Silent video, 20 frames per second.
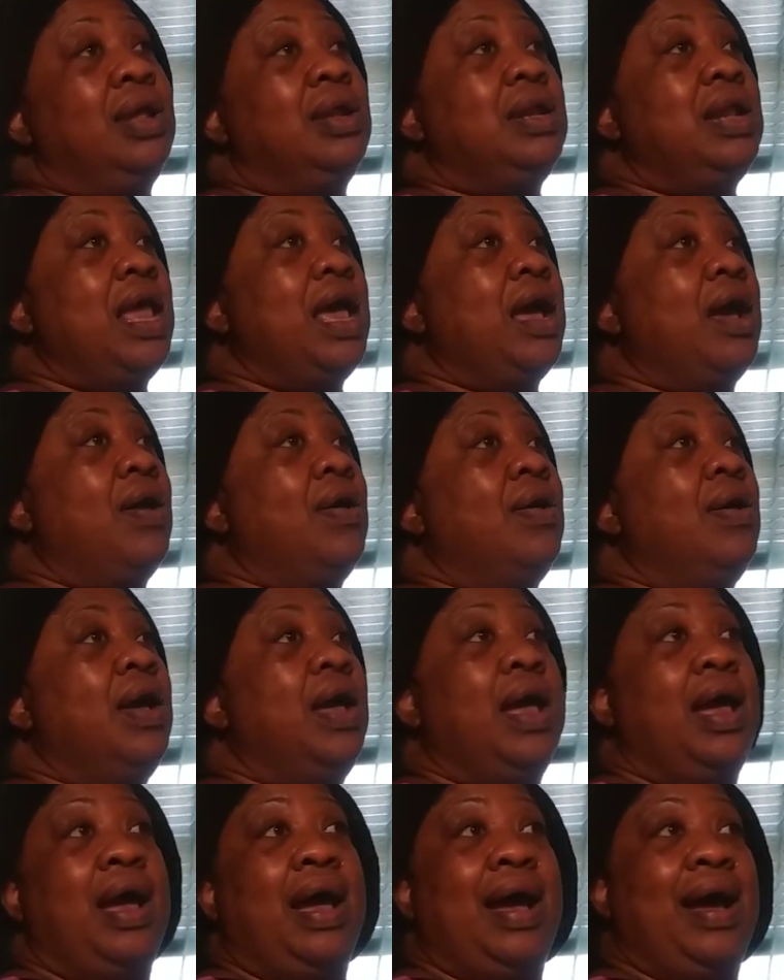Now,
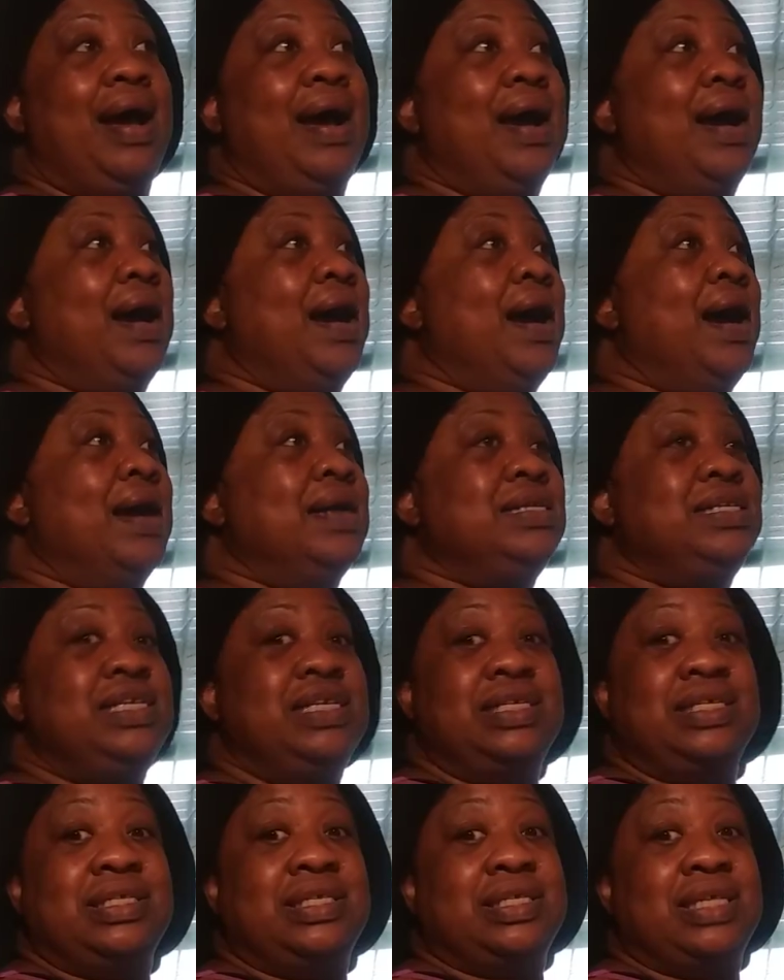I
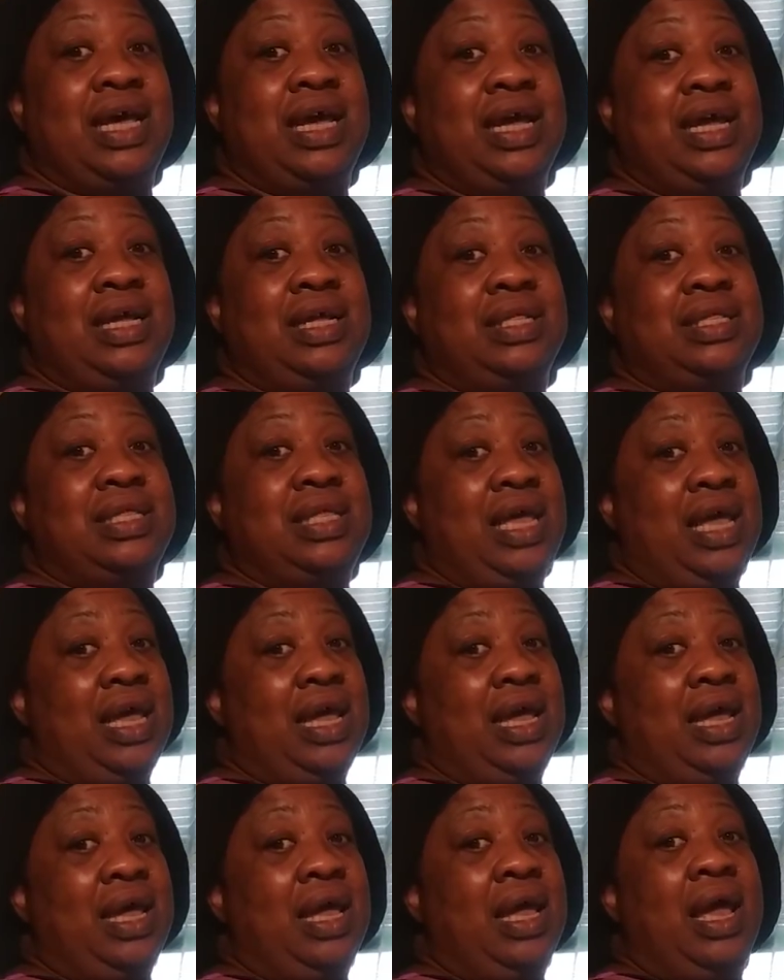didn't say
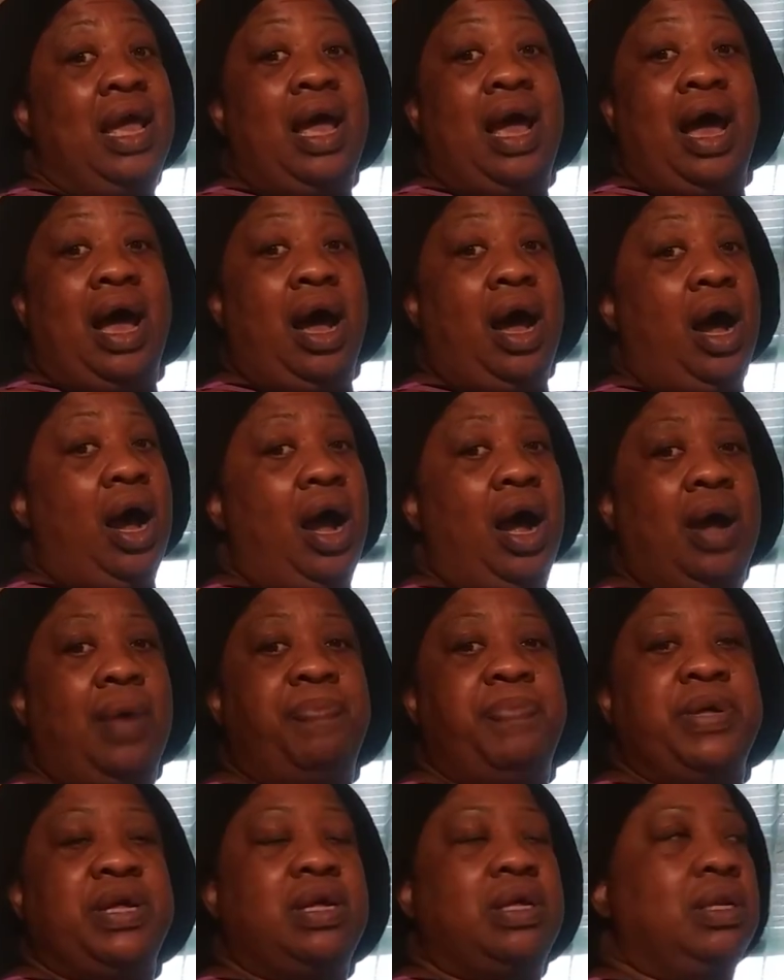that I
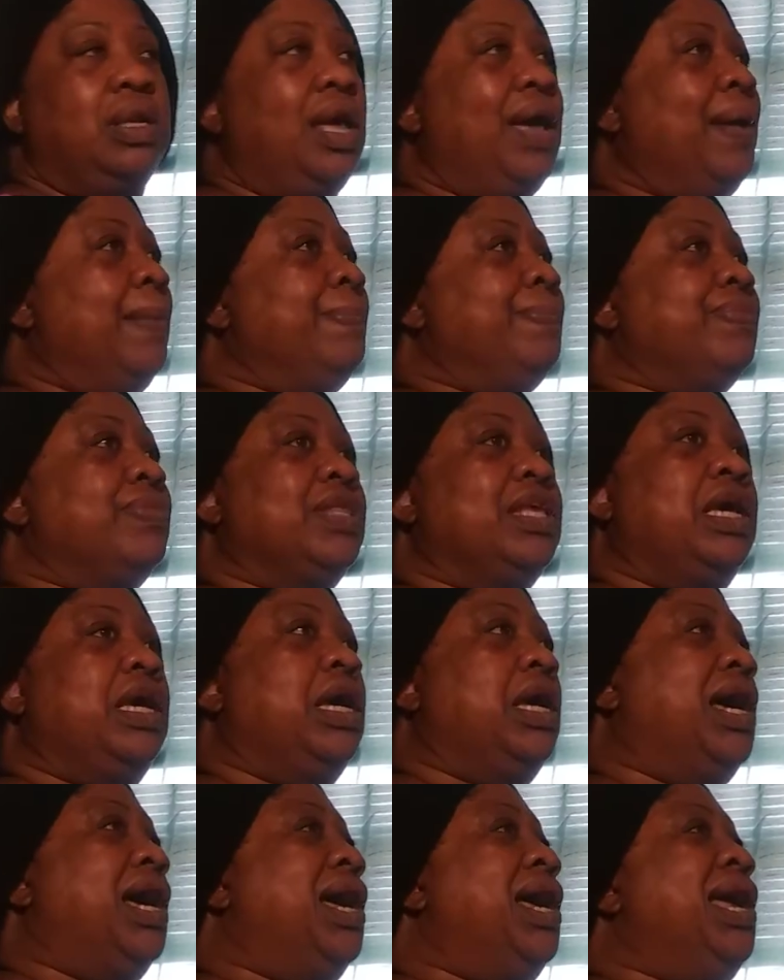be I'm
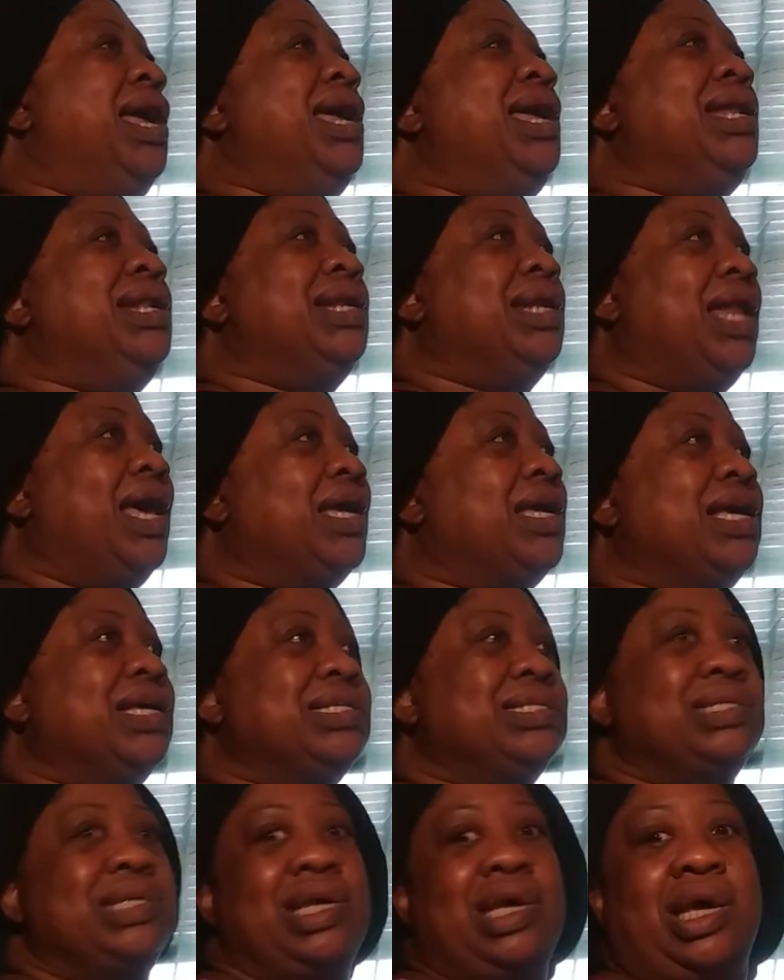like I
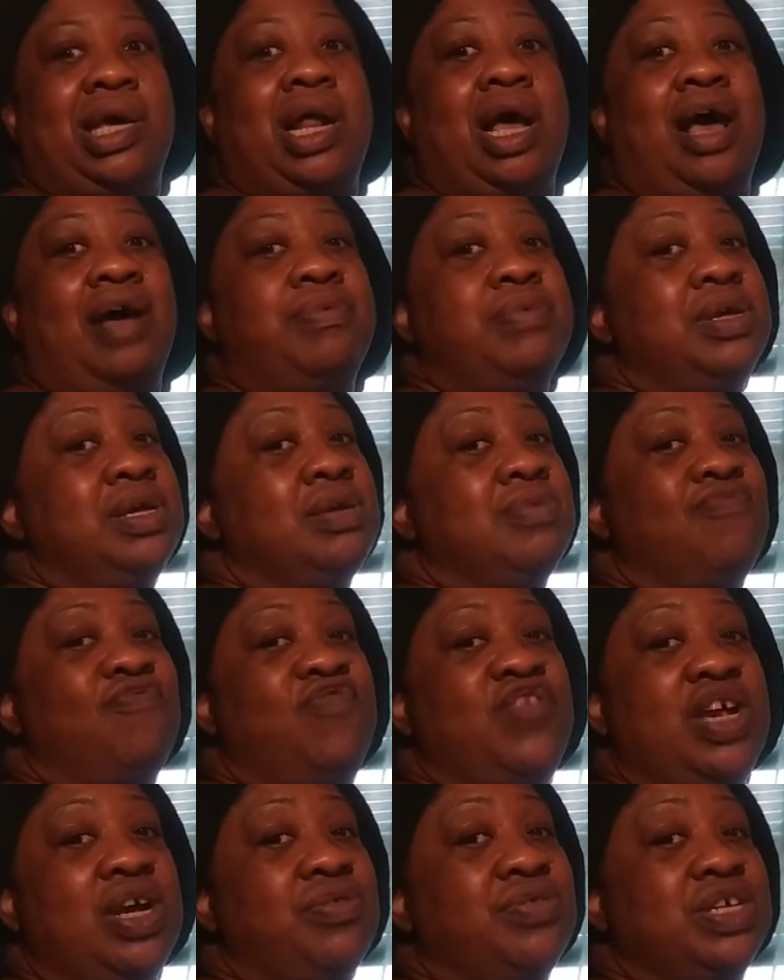said, I am
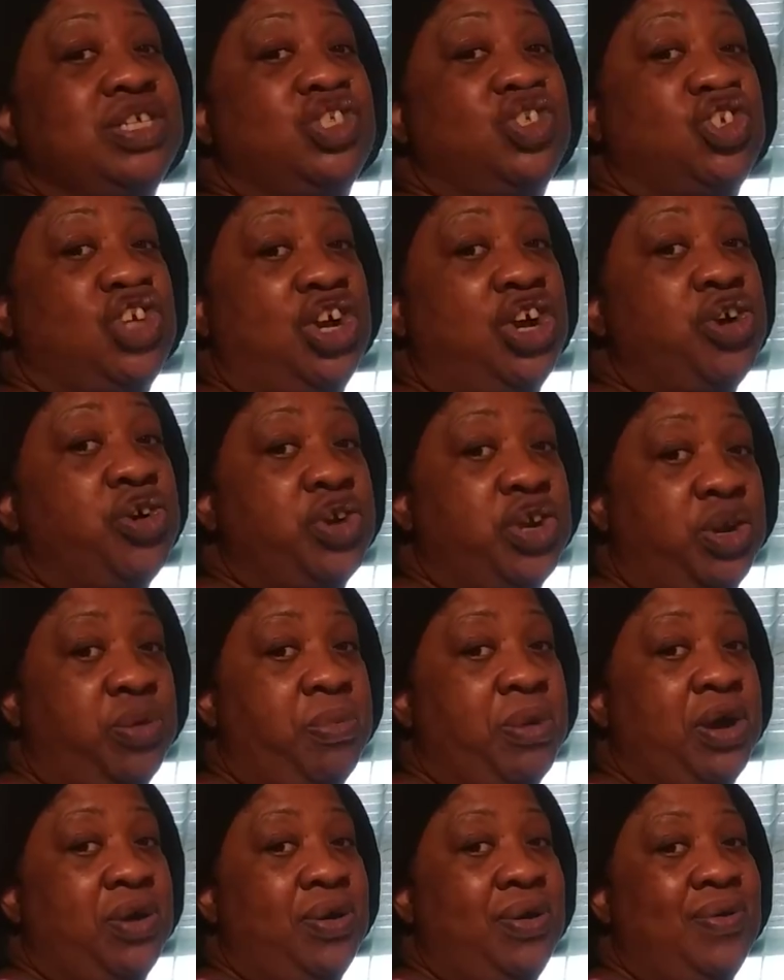very
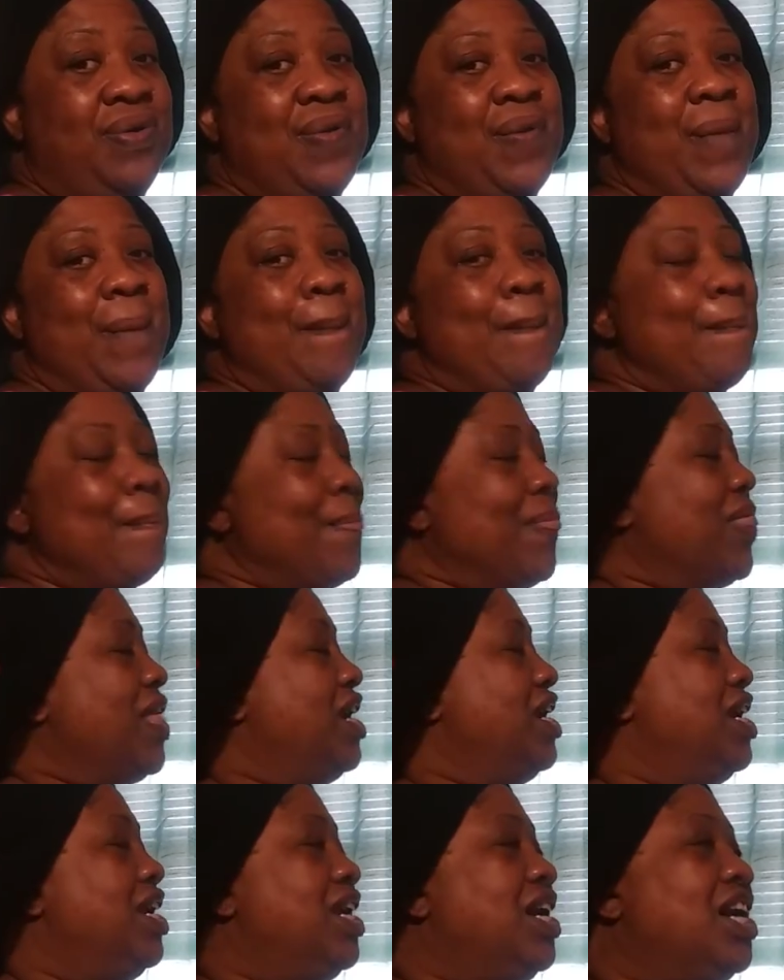charitable.
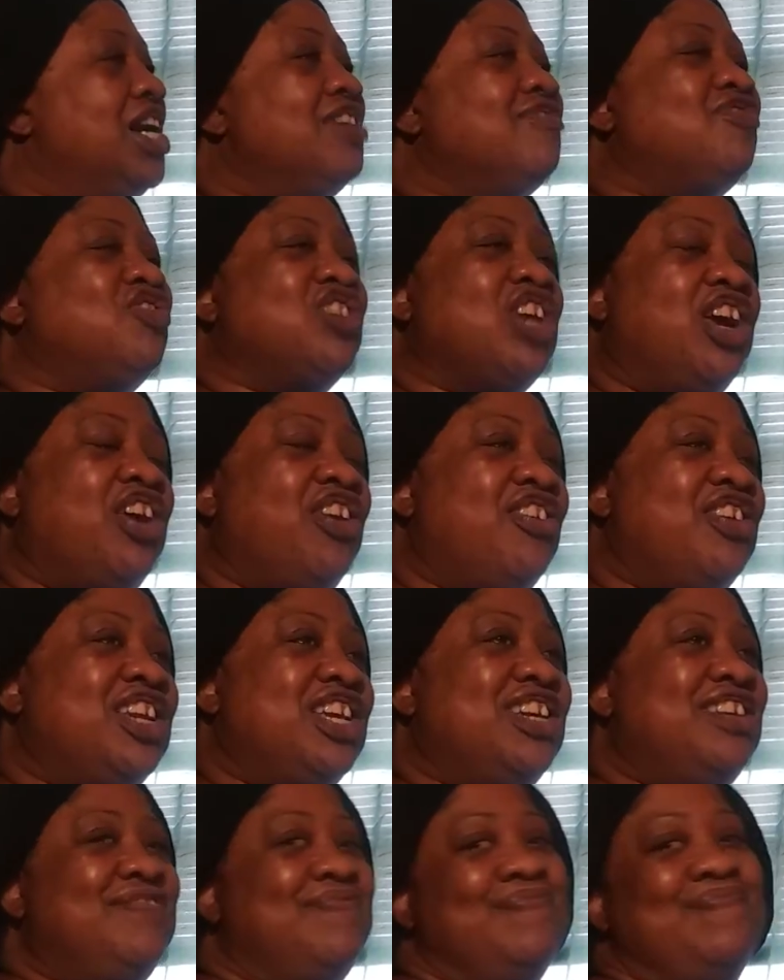Love charity.